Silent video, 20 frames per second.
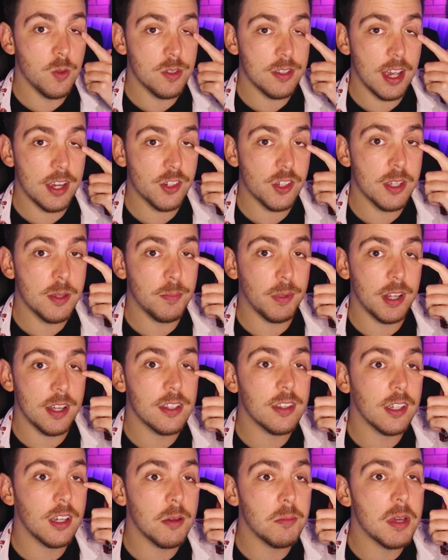It was actually
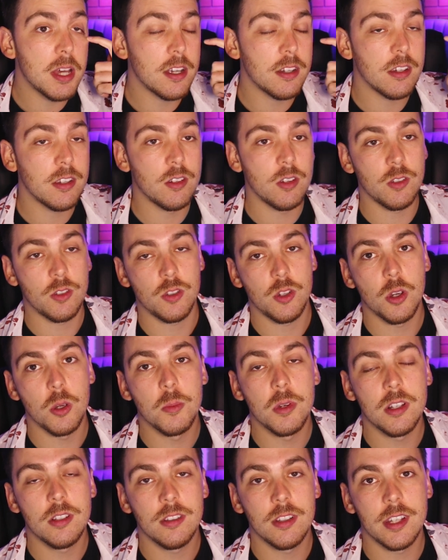planned to come out in
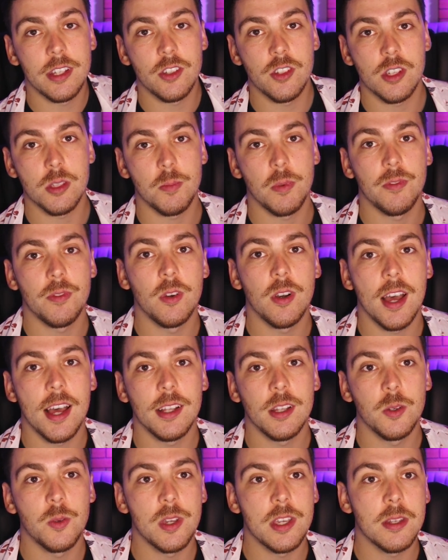October, like just before
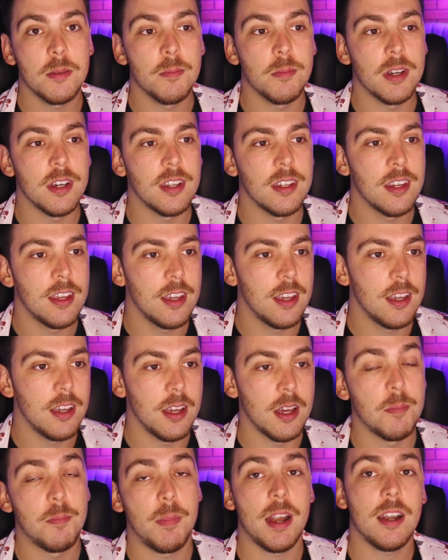Halloween, but
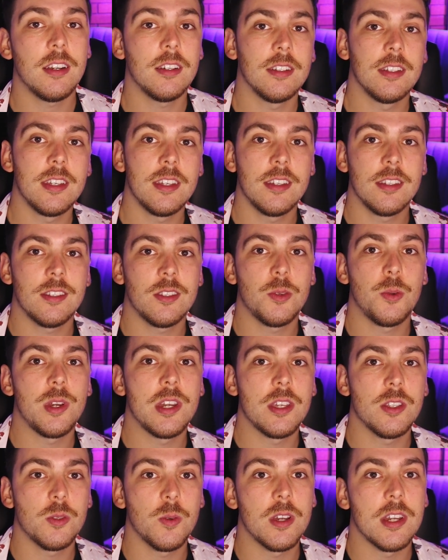apparently
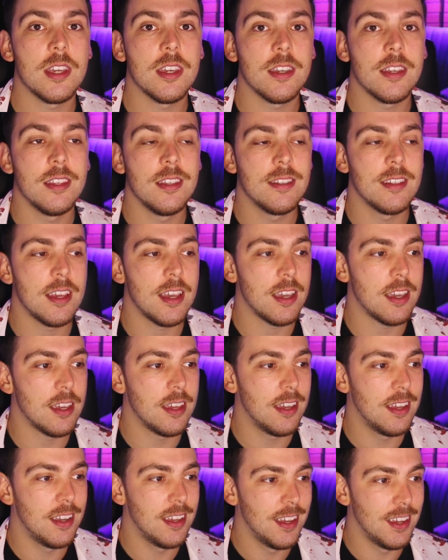2020 is
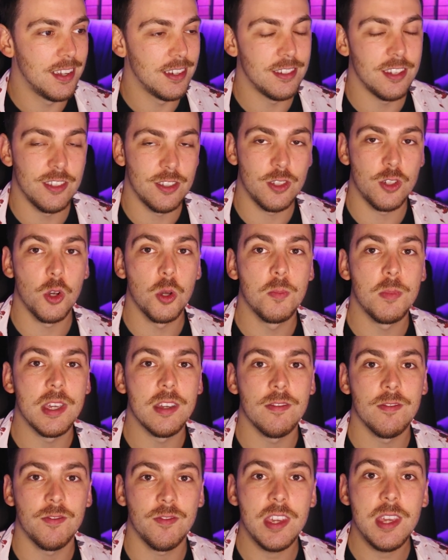a
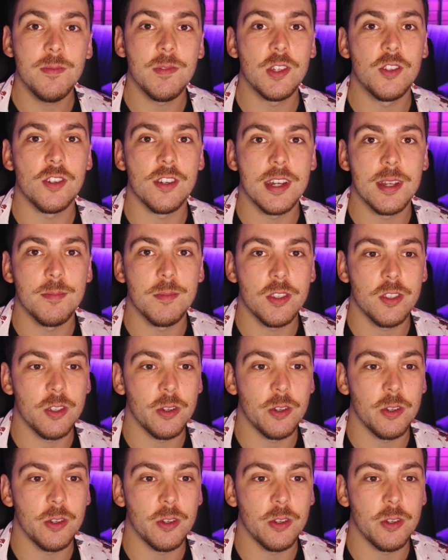dystopian fever dream,